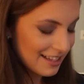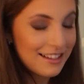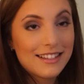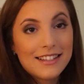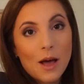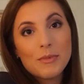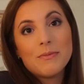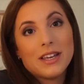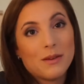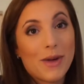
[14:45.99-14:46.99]
This is
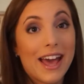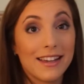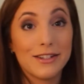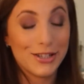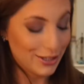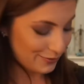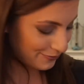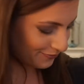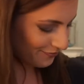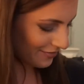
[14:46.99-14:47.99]
helping me unpack it too.
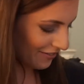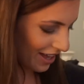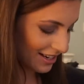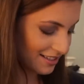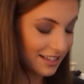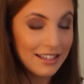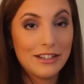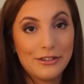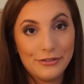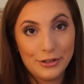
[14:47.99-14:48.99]
I've had it sitting
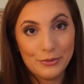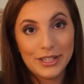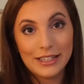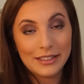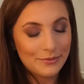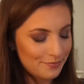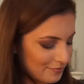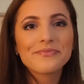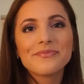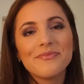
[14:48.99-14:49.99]
here for a week.
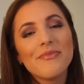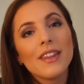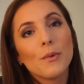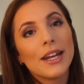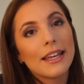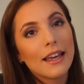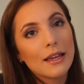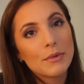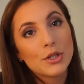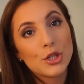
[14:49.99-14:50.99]
When it
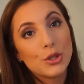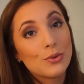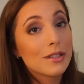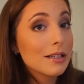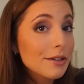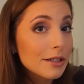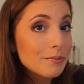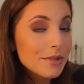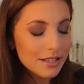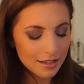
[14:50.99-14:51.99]
came to
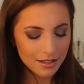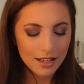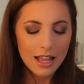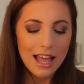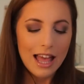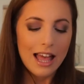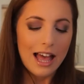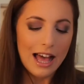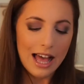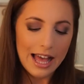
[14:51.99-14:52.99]
serums,
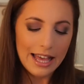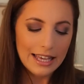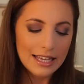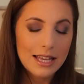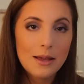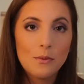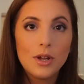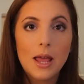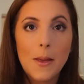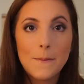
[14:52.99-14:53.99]
I
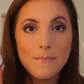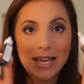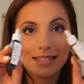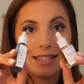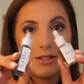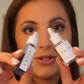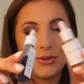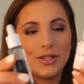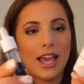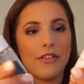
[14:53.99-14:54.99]
would mix these
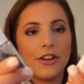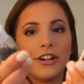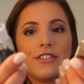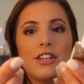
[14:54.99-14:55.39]
two together.